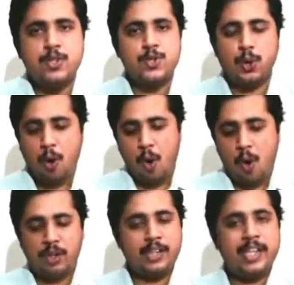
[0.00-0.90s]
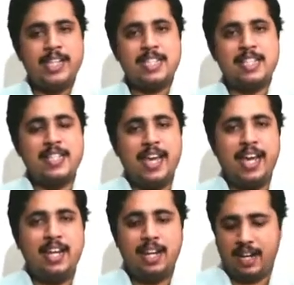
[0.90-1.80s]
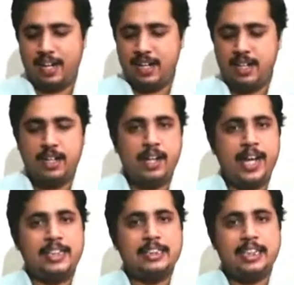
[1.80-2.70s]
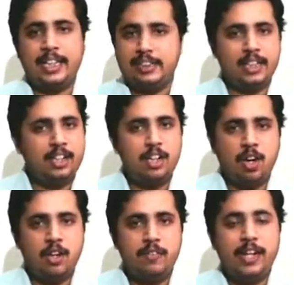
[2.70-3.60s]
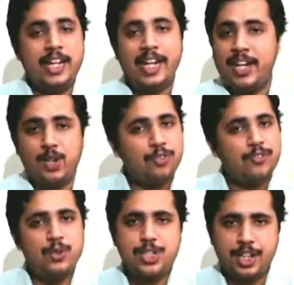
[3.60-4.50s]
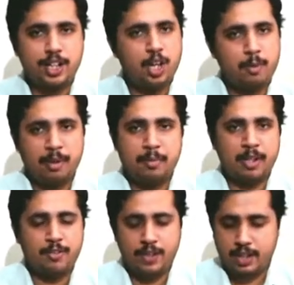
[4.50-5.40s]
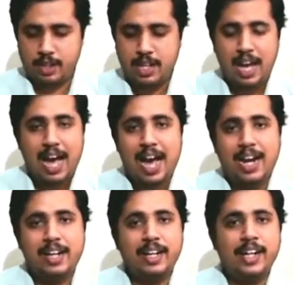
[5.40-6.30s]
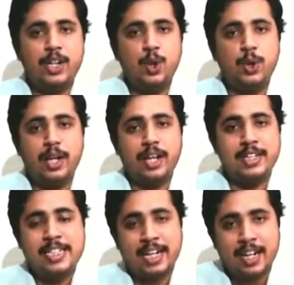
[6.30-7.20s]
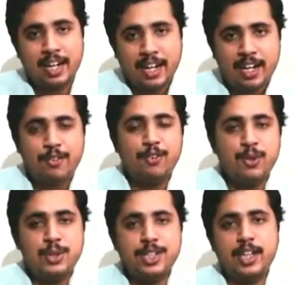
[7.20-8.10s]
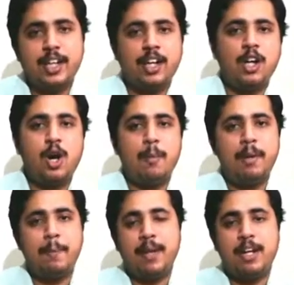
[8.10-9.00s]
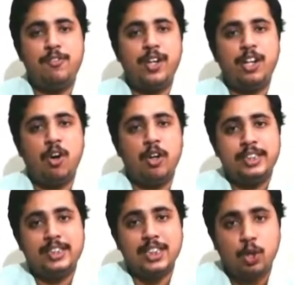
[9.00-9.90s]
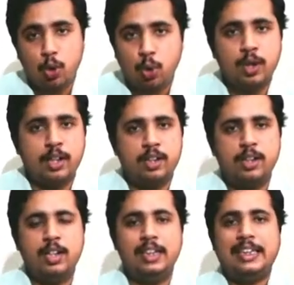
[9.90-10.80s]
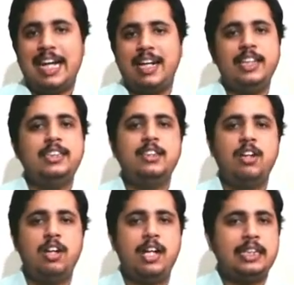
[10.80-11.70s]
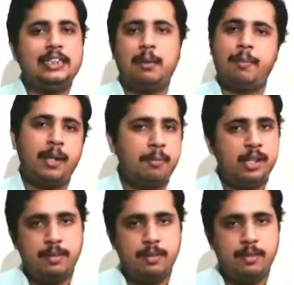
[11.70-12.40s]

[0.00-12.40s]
So all these sale, rent, exchange and all will lead to future economic benefit, and it could generate future economic benefit on its own. That is called as separable.